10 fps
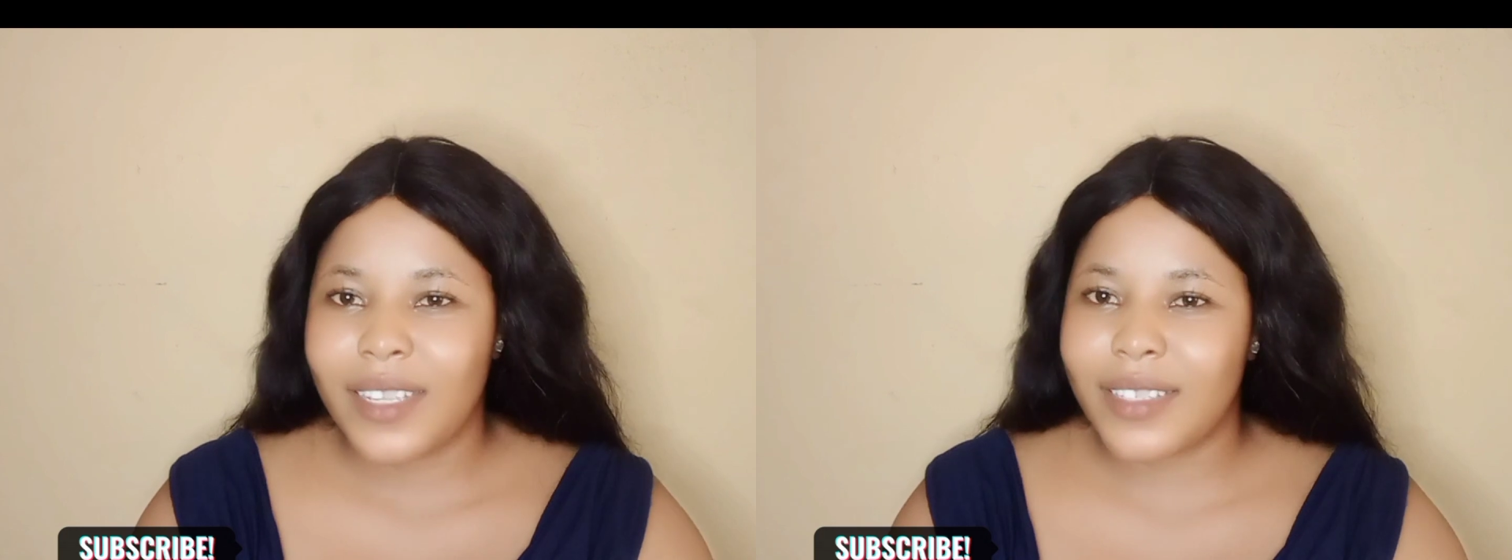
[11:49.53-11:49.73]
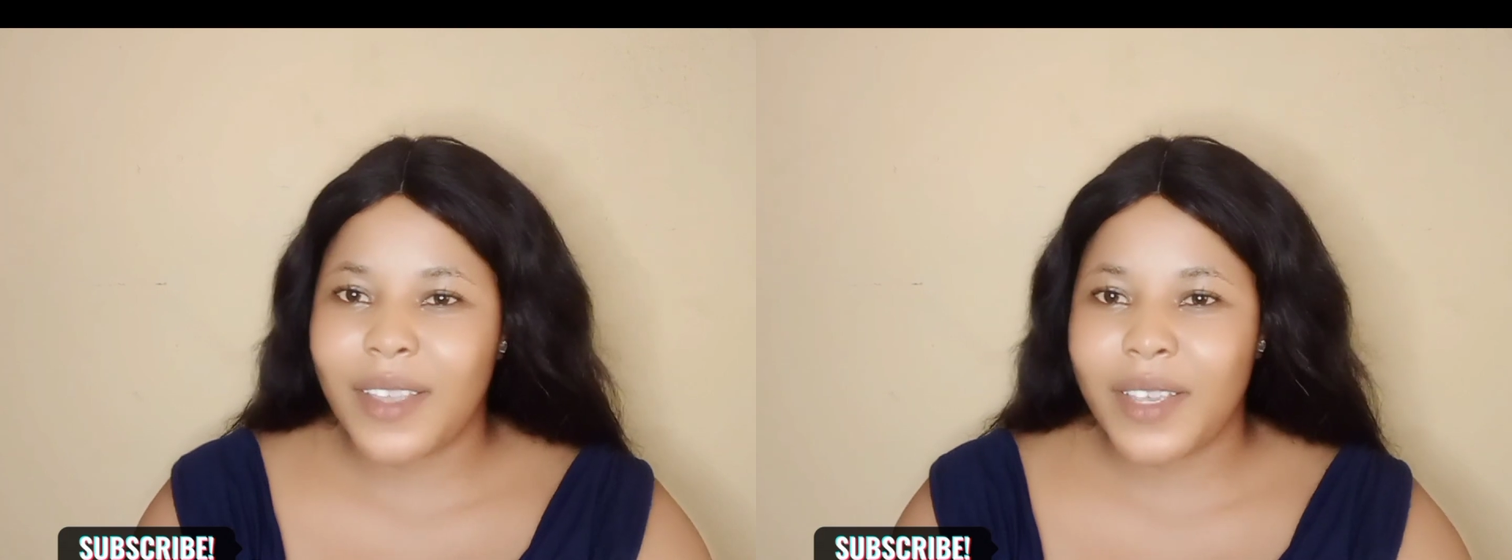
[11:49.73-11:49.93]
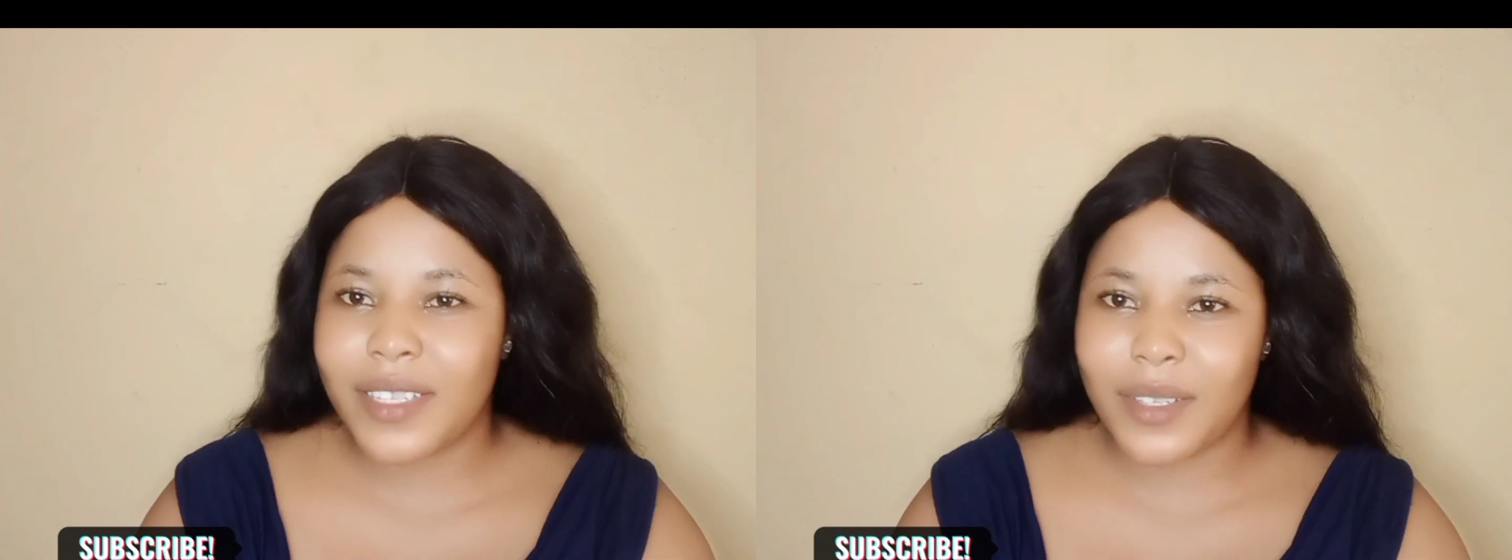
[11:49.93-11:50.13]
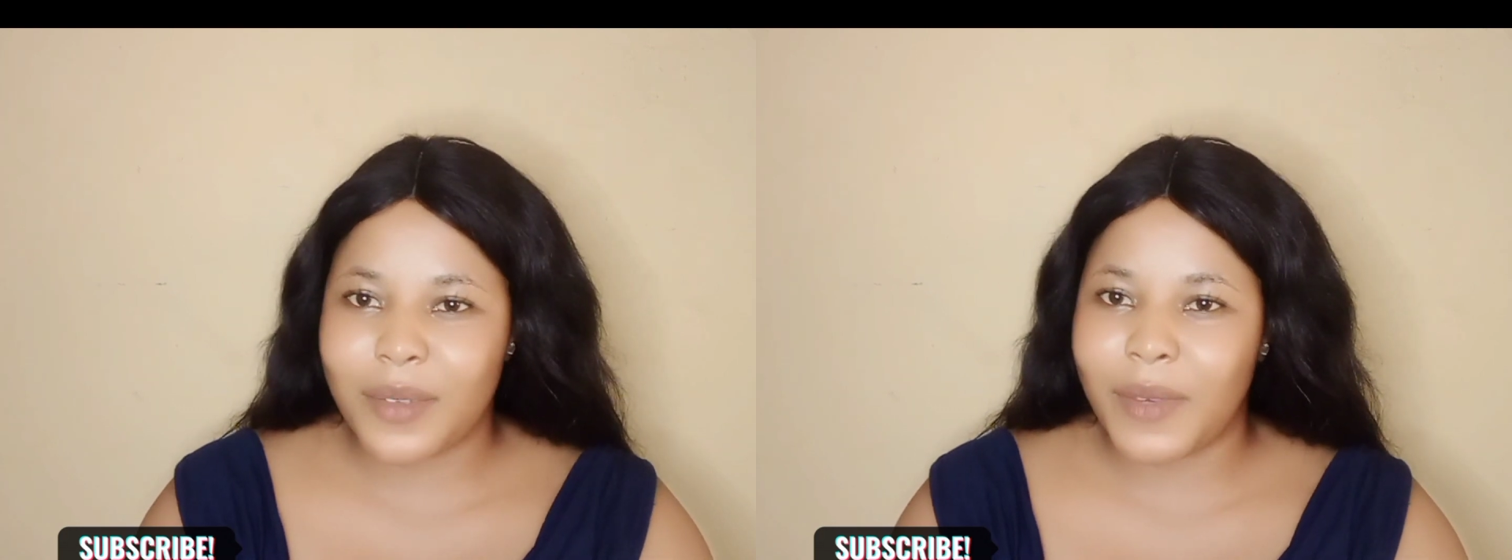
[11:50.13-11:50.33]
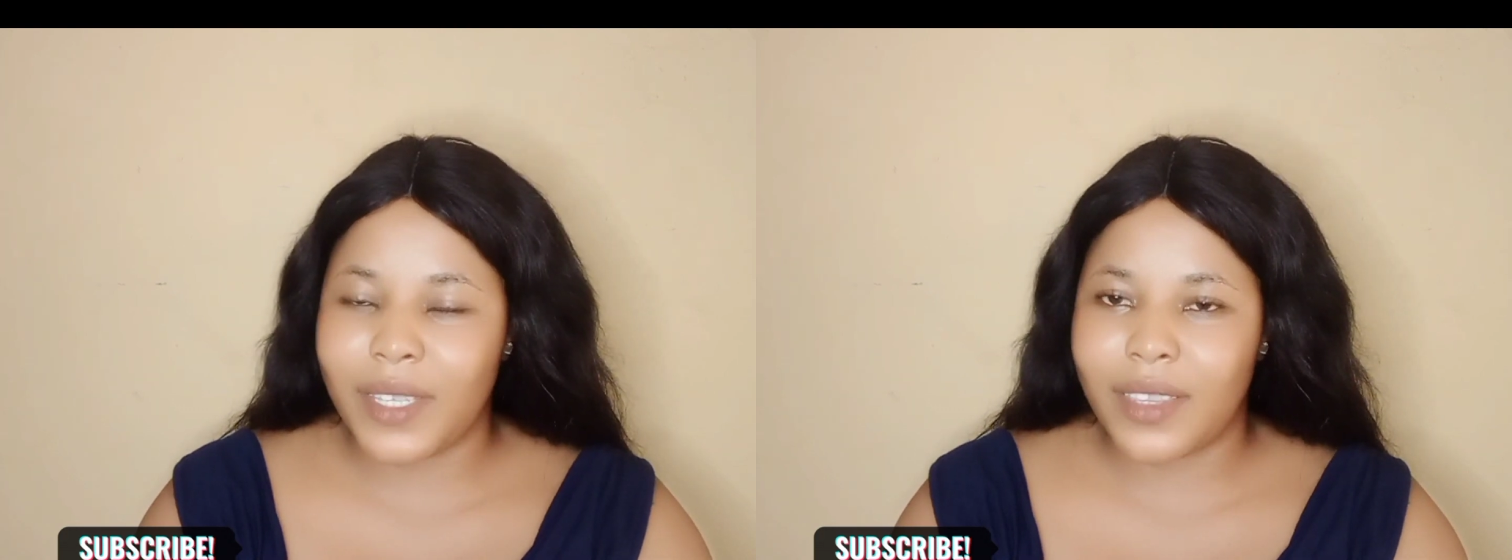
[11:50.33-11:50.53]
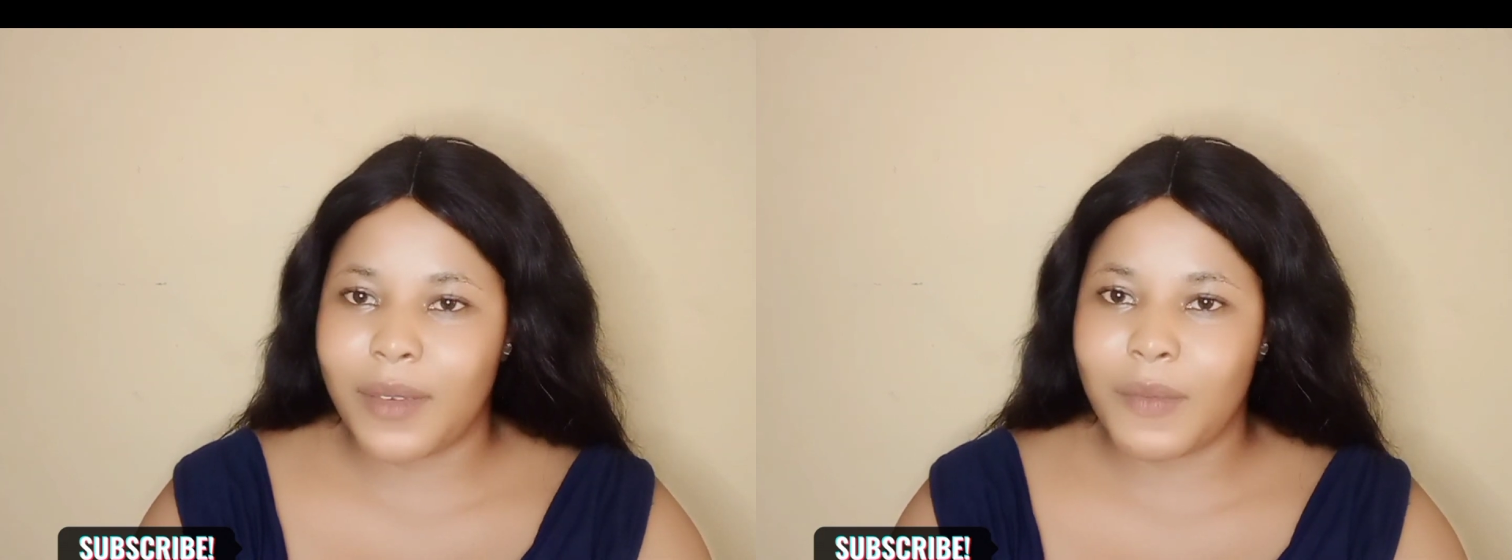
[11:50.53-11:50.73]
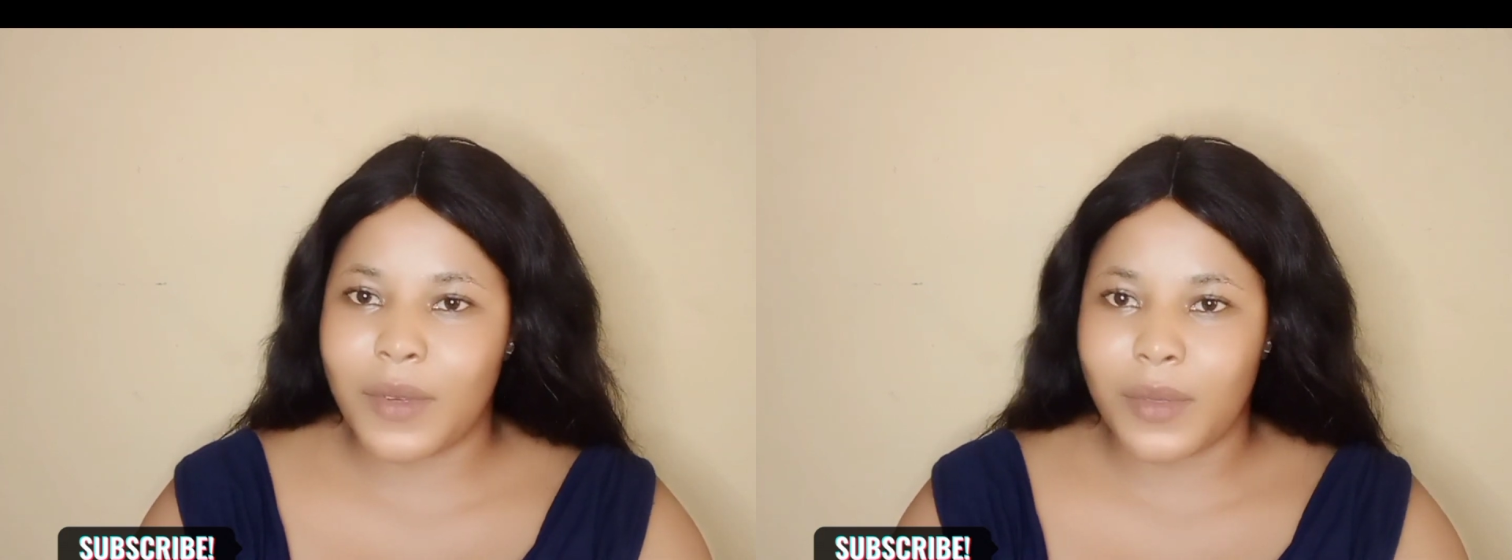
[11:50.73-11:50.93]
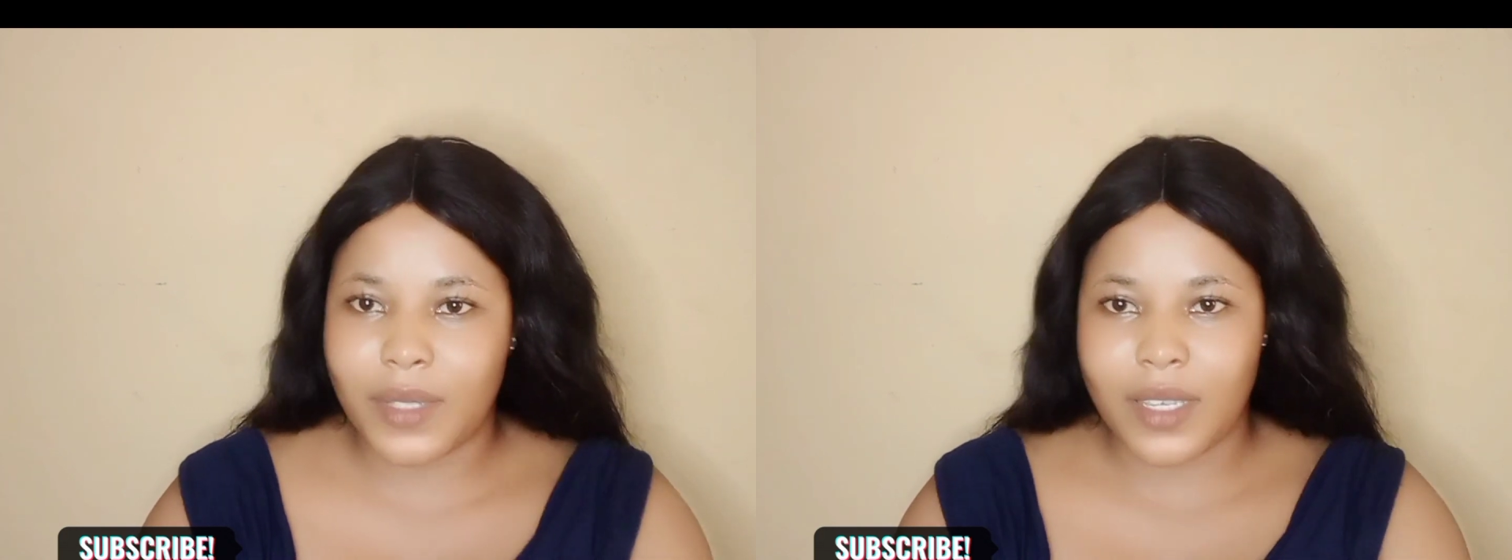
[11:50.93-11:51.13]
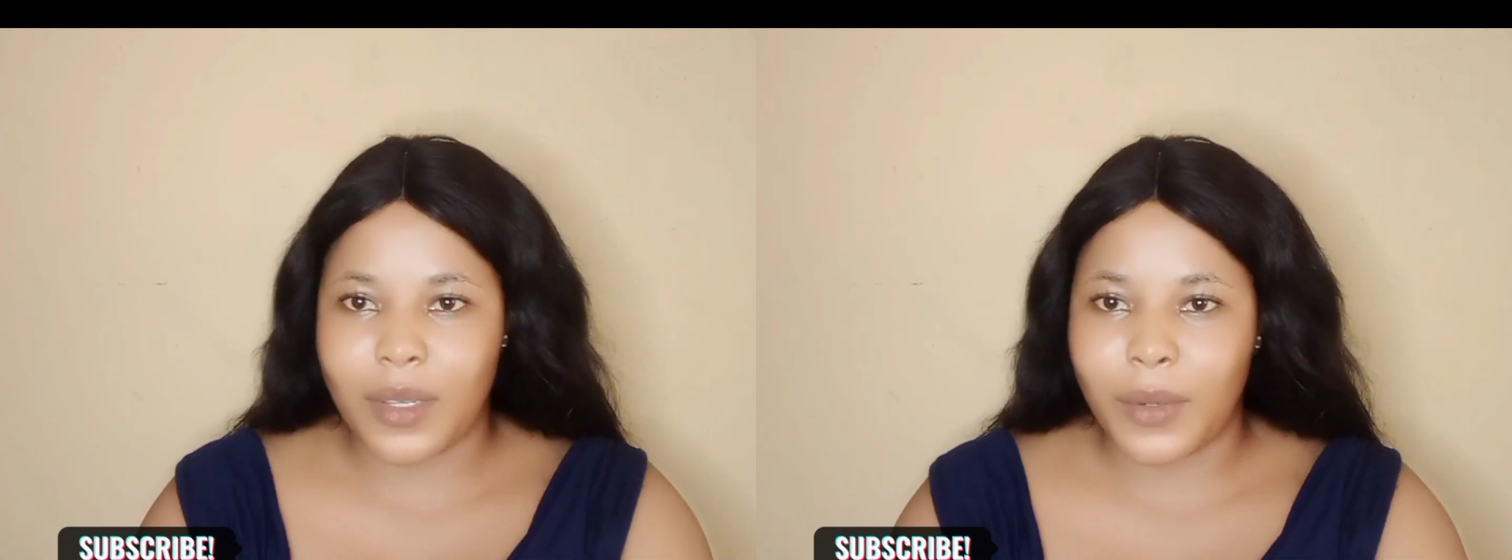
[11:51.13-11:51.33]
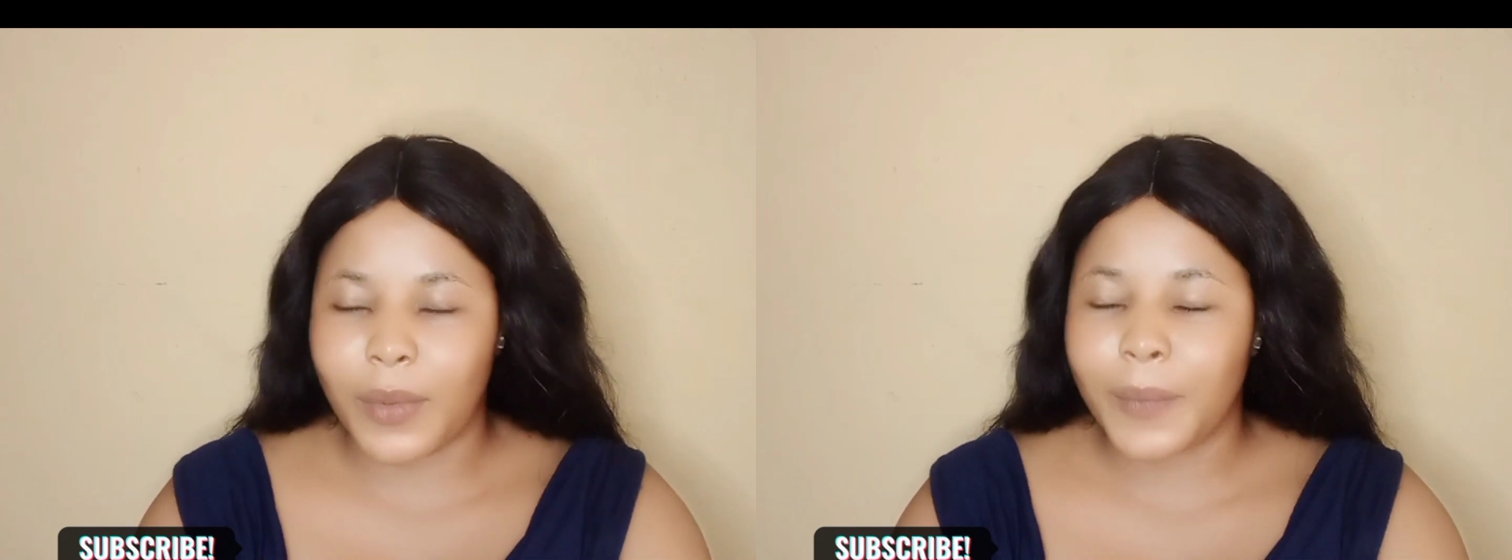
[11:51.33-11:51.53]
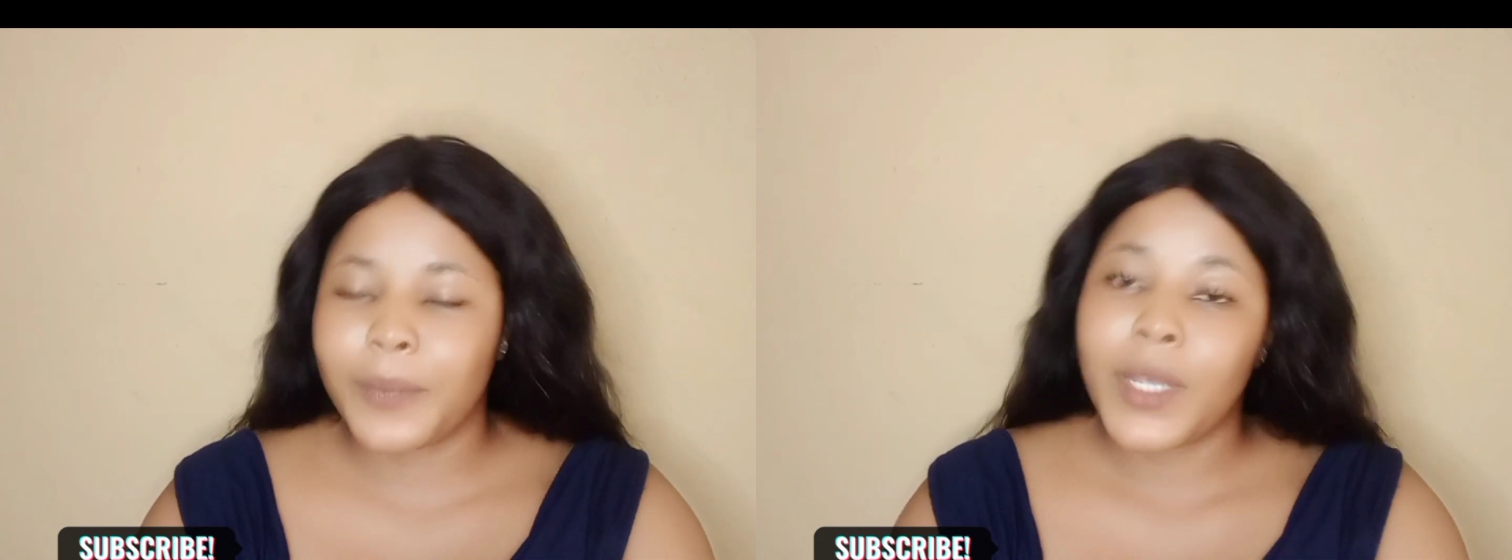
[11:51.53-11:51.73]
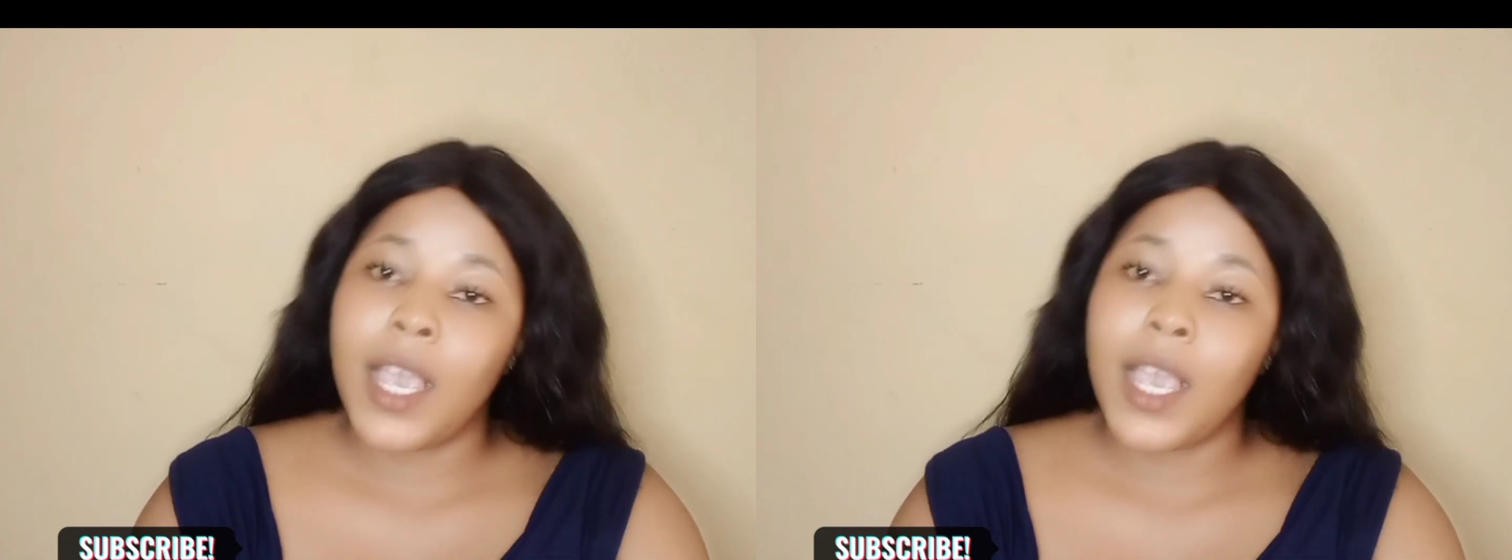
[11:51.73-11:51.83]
It's not easy to maintain beauty, you know.